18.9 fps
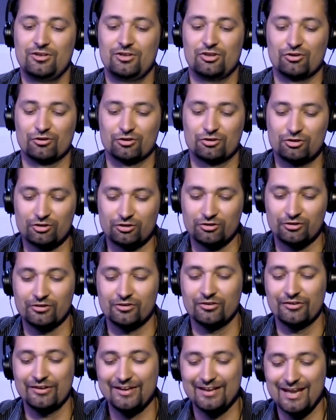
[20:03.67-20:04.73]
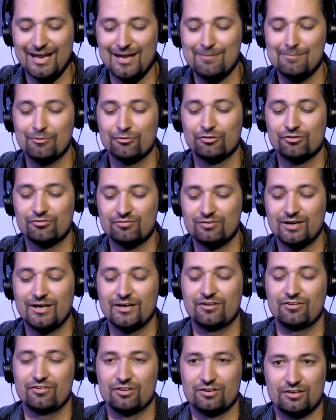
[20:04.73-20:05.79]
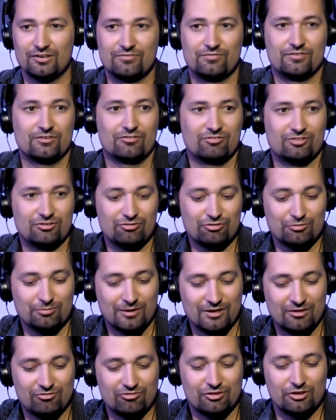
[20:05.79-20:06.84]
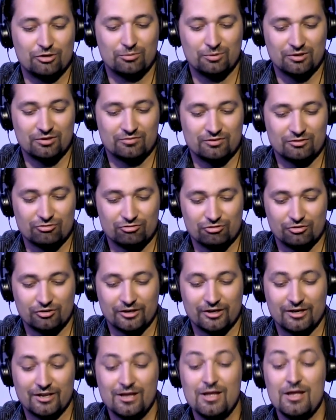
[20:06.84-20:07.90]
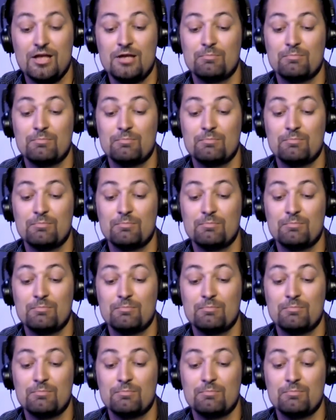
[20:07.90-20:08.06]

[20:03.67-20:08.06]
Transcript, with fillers: you're currently able to value the different situation you would have enjoyed,